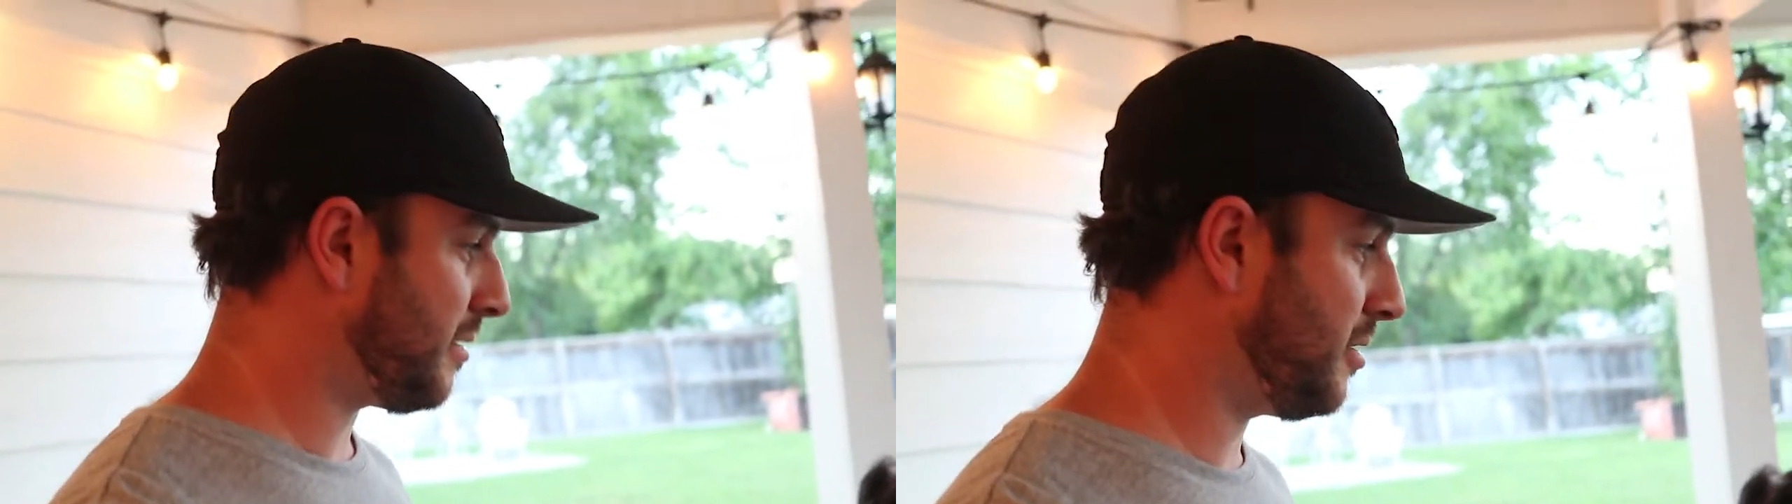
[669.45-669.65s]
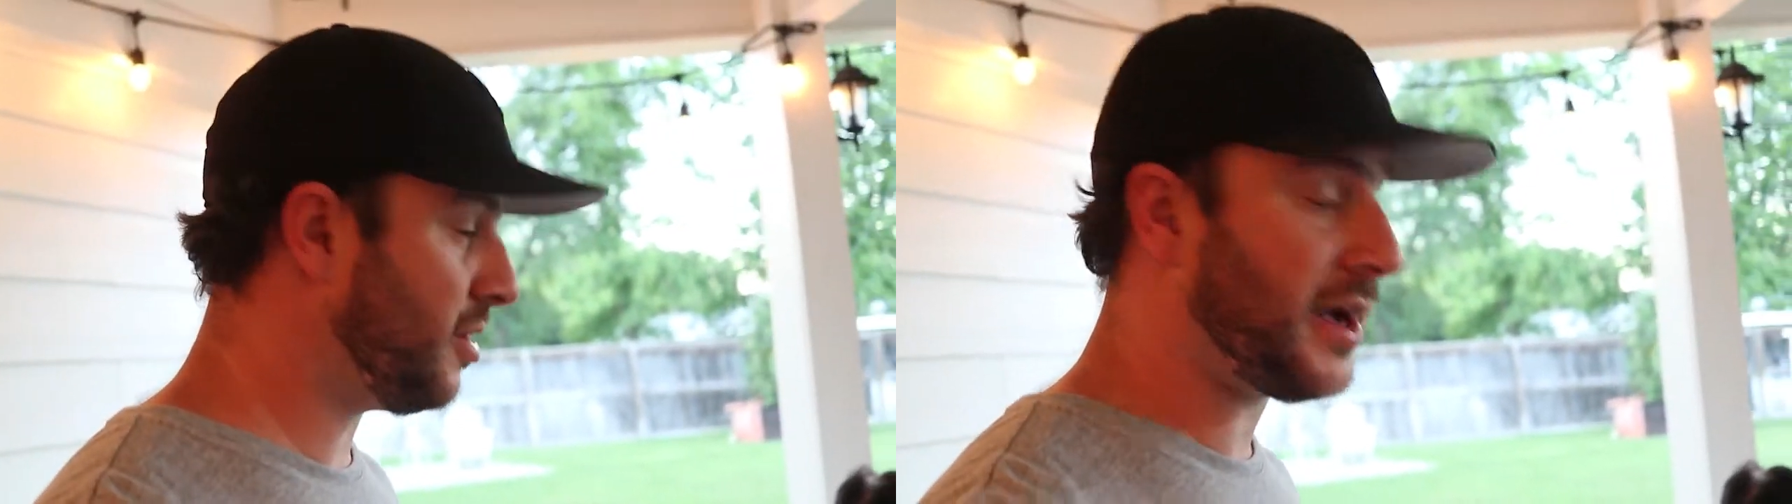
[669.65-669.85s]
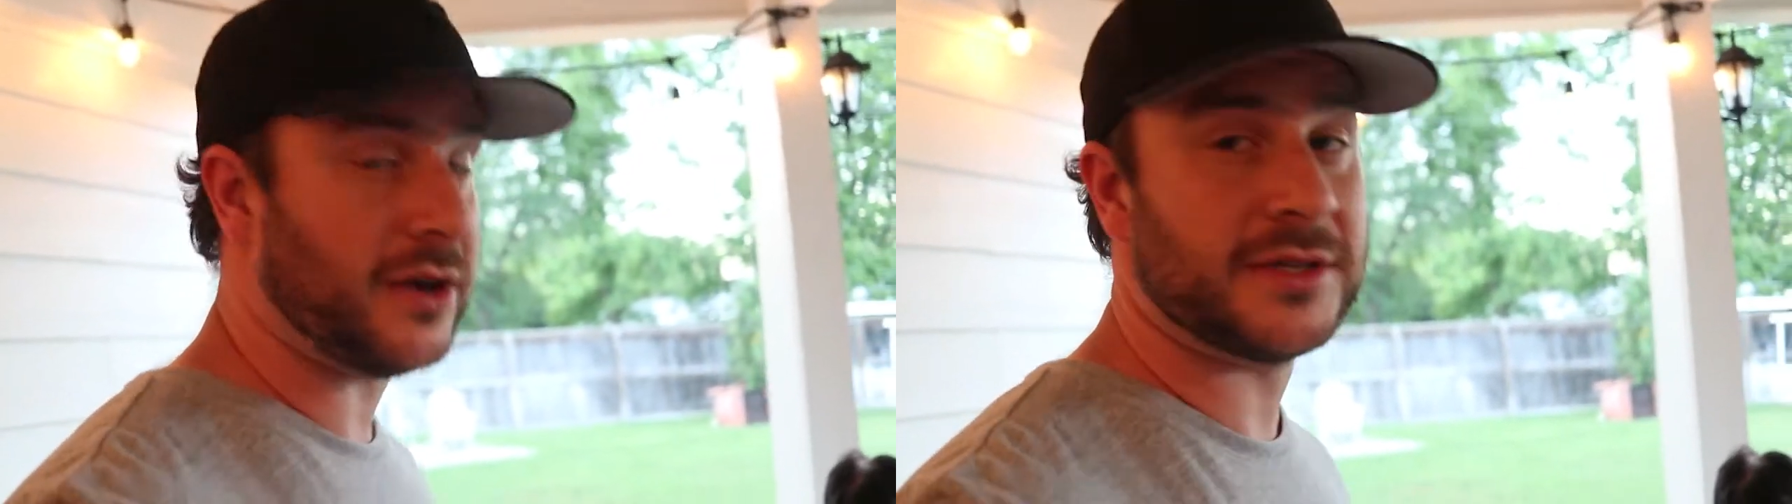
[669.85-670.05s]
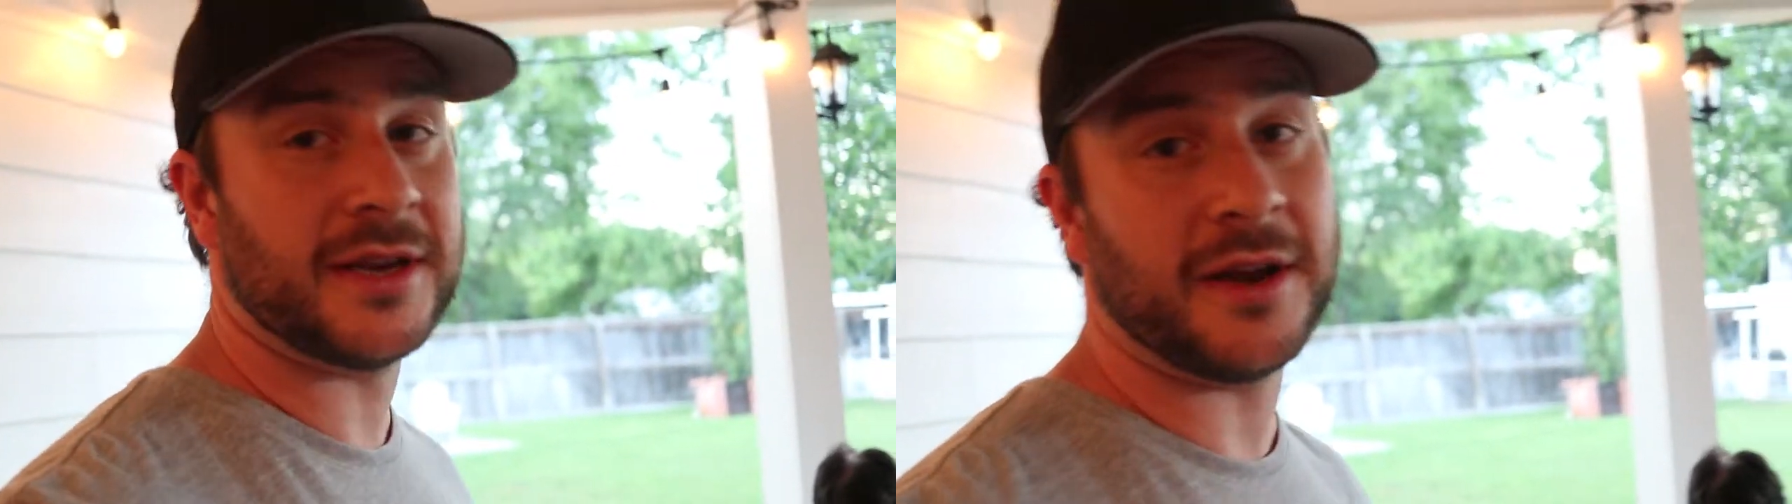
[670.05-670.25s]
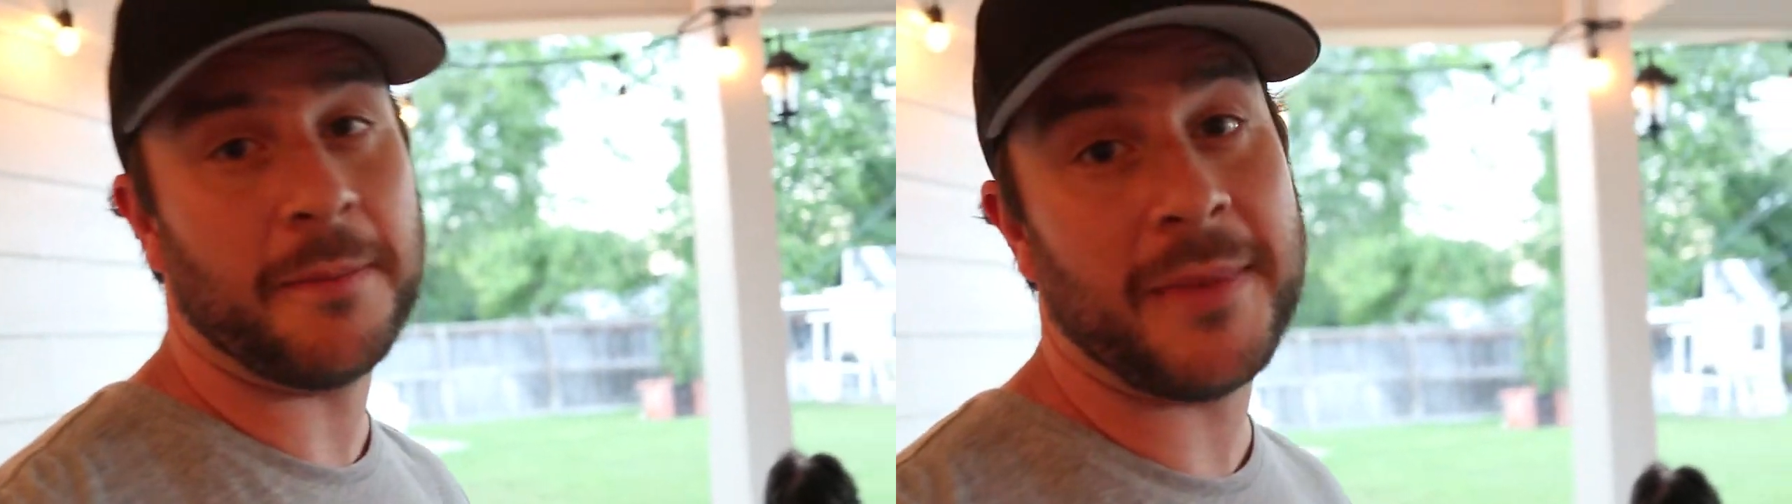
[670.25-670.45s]
Cookhouse
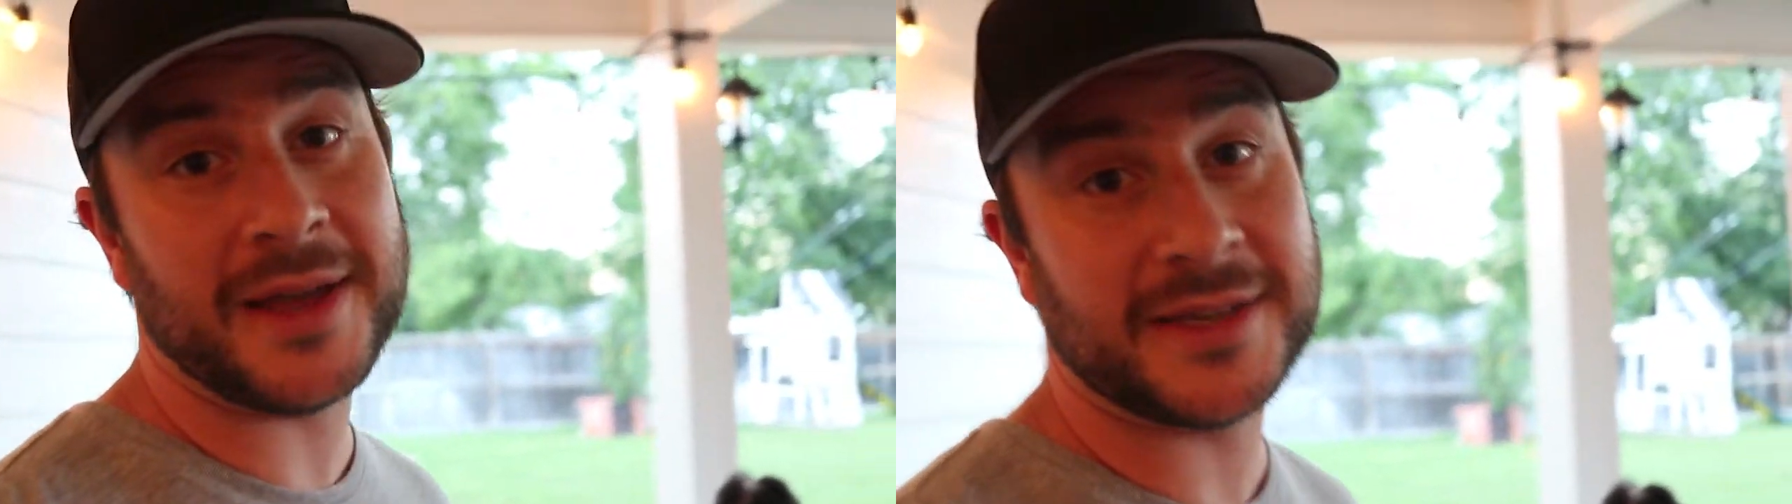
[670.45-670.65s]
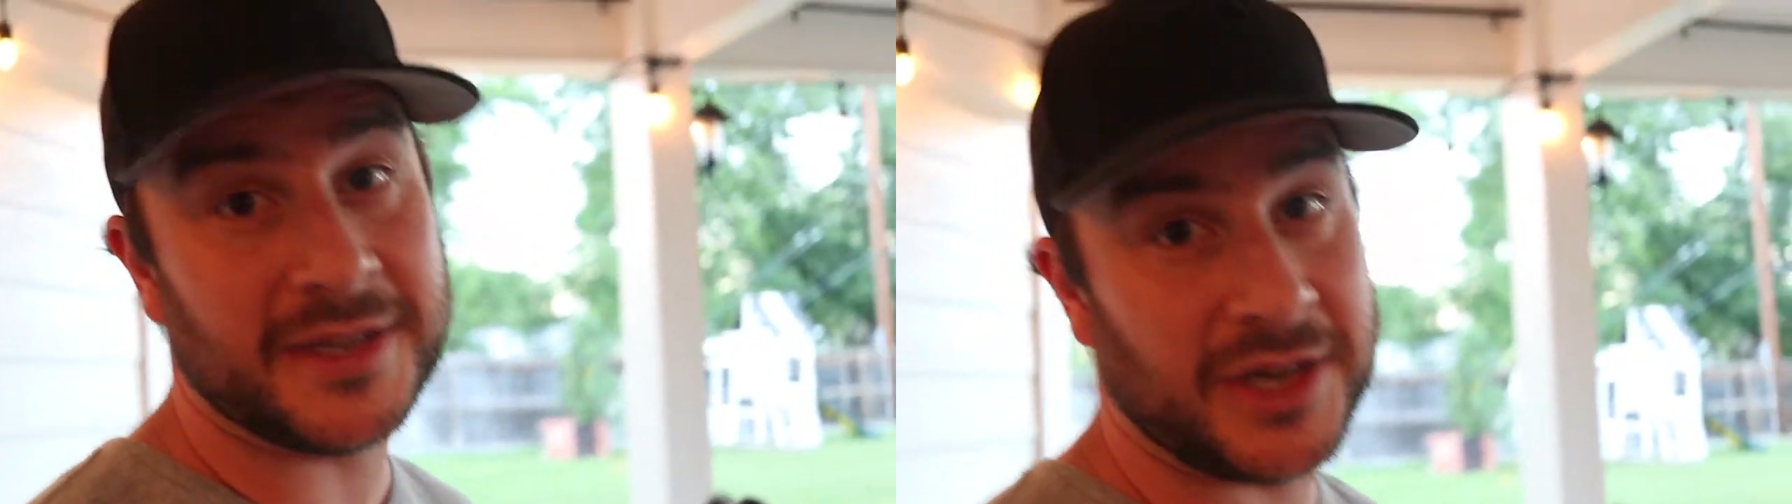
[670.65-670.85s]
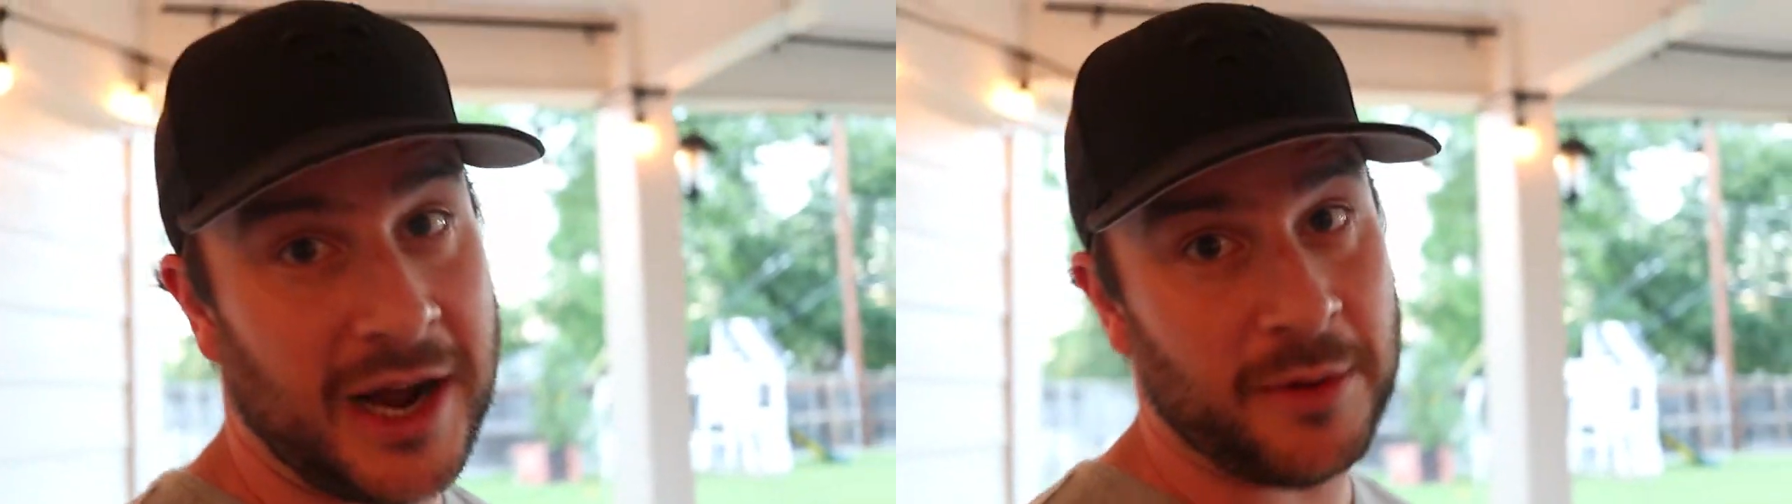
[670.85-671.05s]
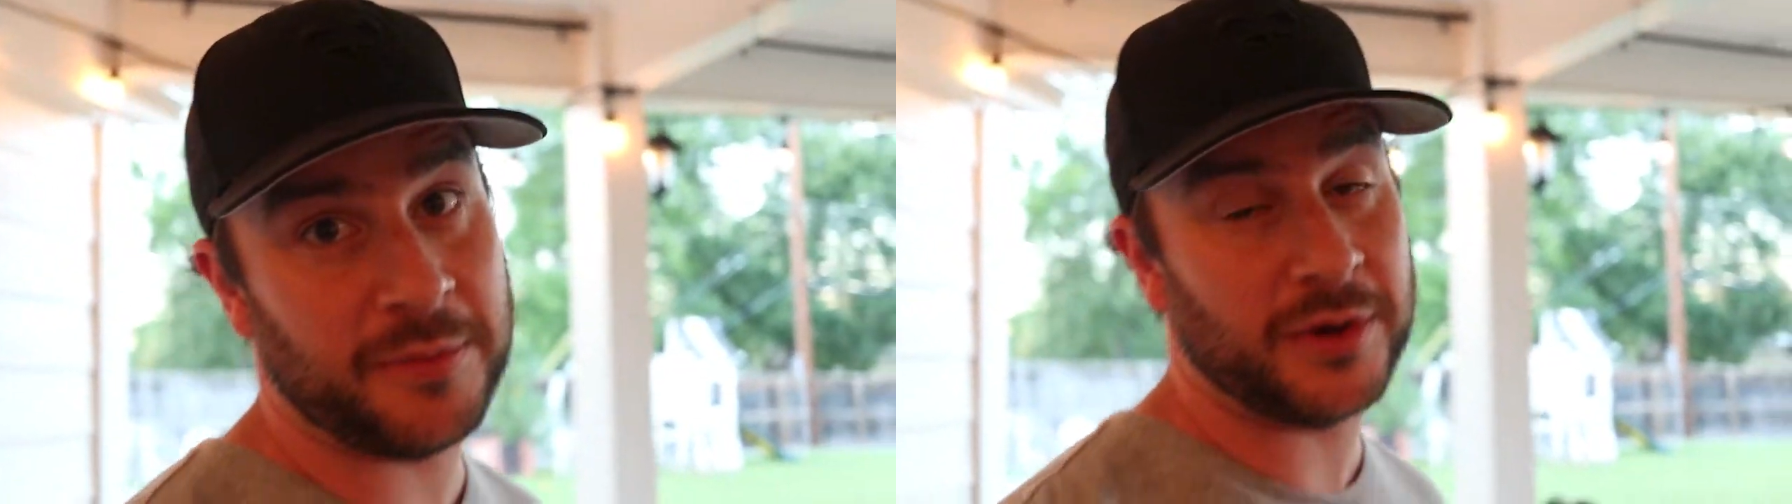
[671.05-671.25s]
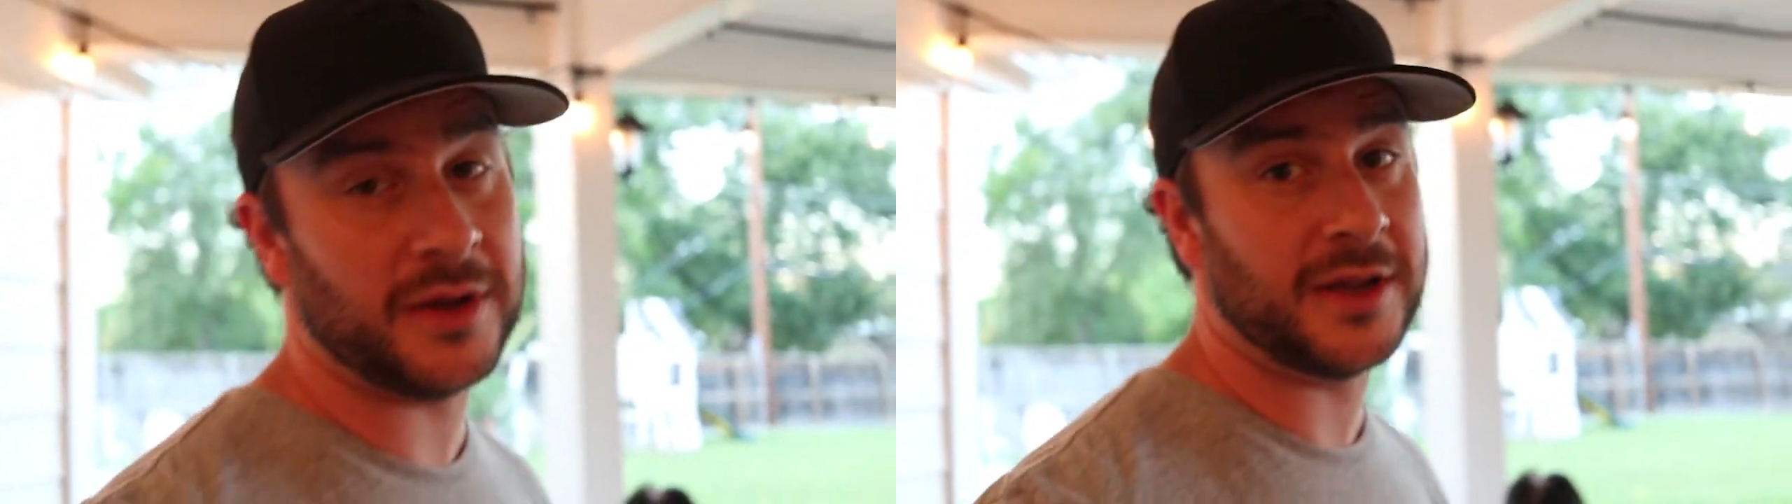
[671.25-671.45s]
did an amazing job of putting